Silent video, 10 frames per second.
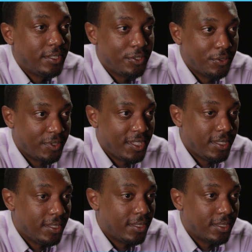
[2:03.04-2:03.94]
and you know
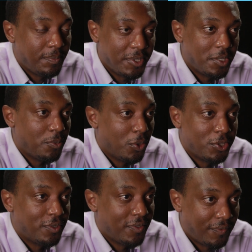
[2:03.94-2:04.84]
the epidemiology
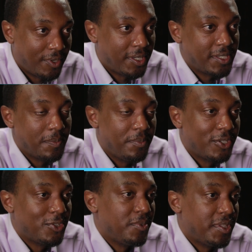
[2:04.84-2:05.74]
of the virus appears
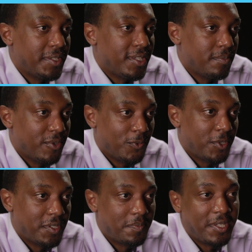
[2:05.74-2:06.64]
to be the same as
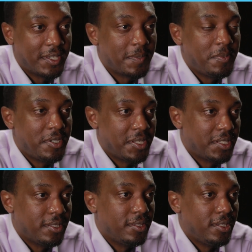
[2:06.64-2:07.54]
what's being experienced
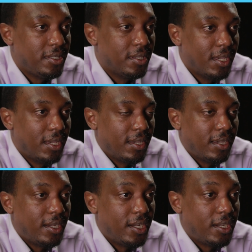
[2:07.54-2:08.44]
in the
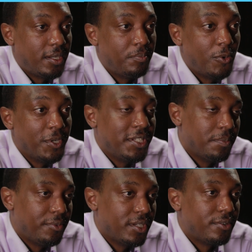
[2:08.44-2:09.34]
uh, more
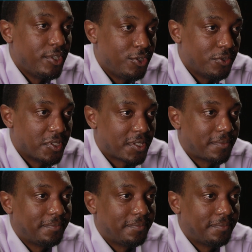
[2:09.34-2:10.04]
temperate regions.